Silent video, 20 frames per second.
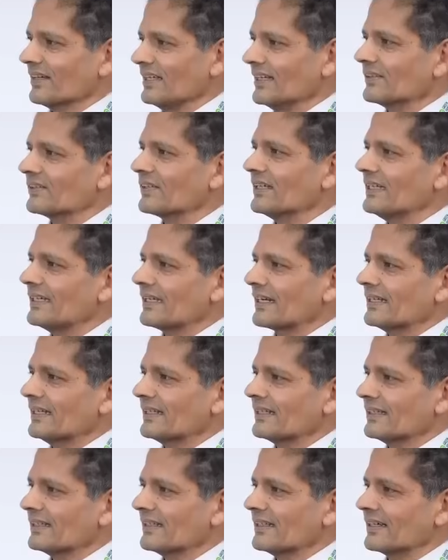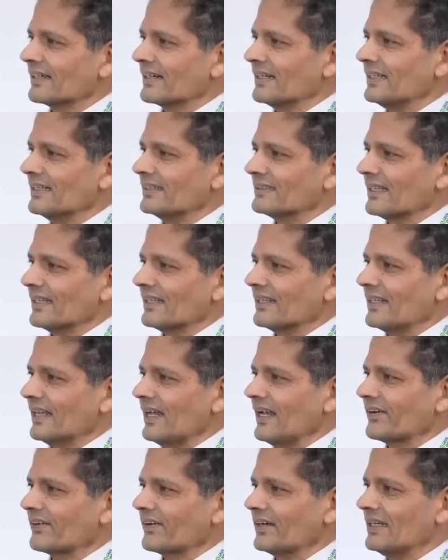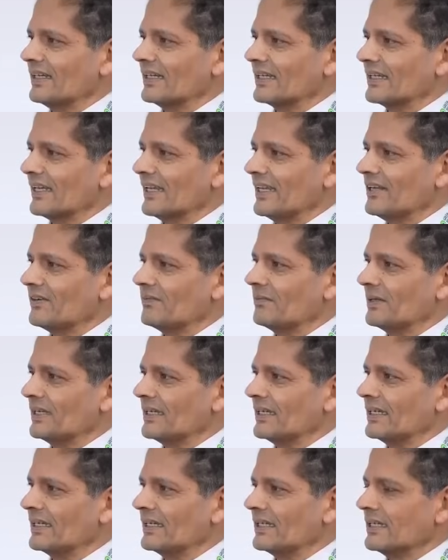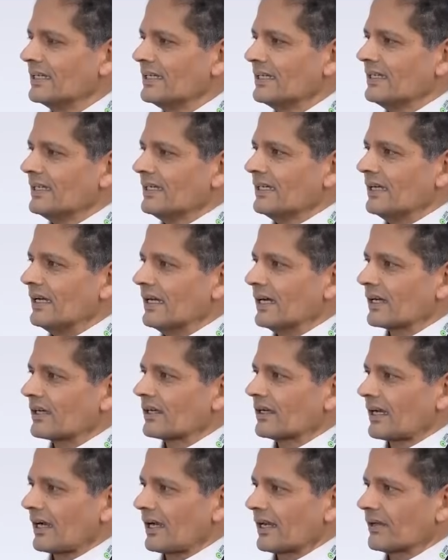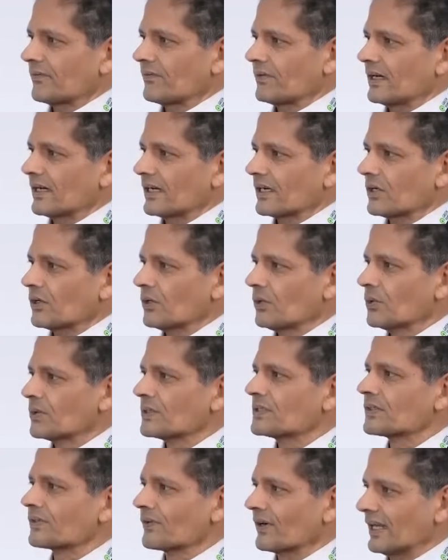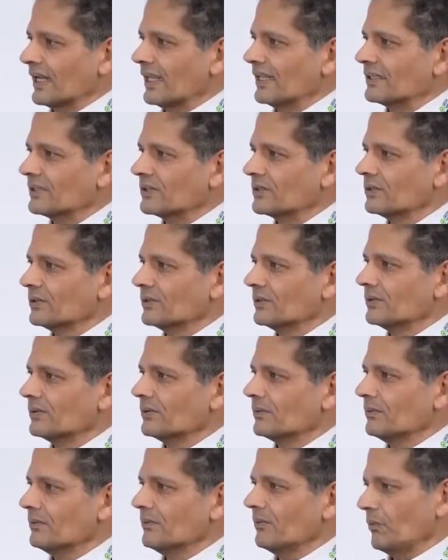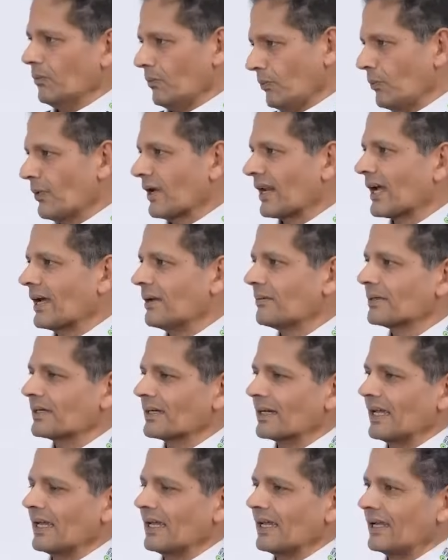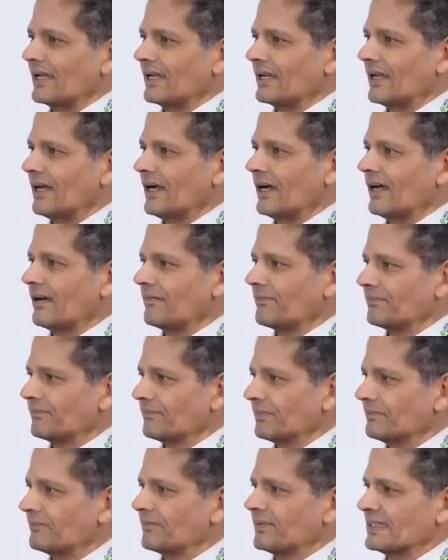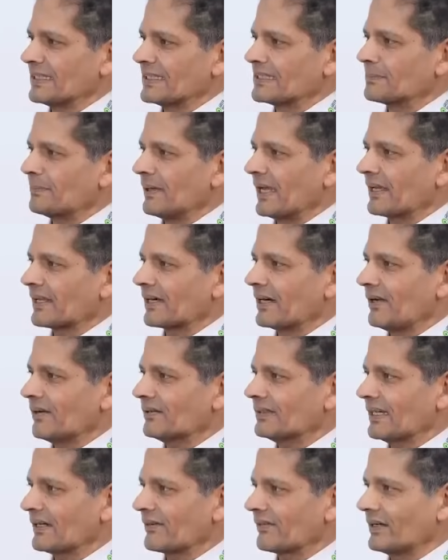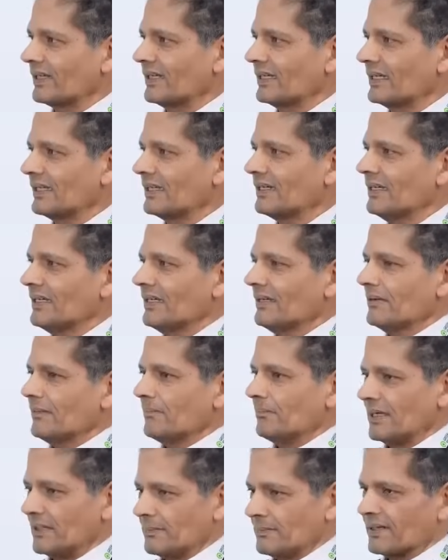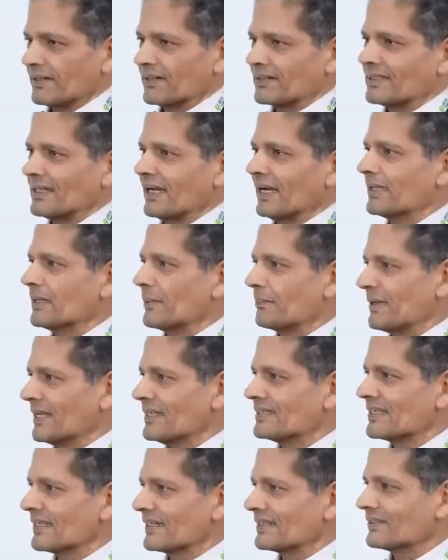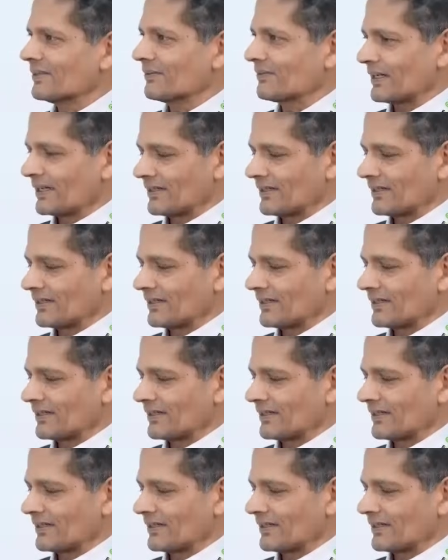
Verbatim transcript: really three technical degrees, and that really wow. gave me uh, kind of a core strength to where I am today. I have physics background that really made me understand the basics of